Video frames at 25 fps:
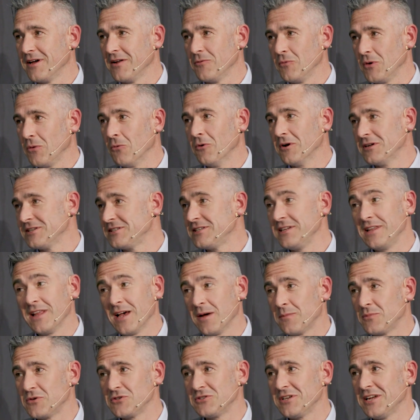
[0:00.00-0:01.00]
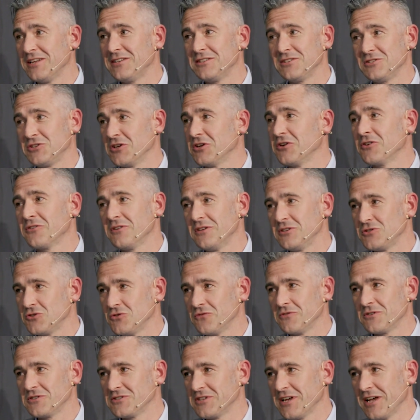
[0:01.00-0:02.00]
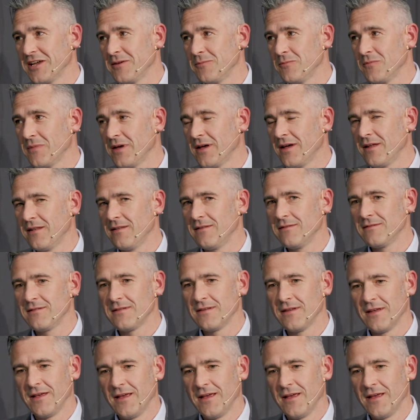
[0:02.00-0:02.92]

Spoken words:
And we want to see that percentage increase over time. And,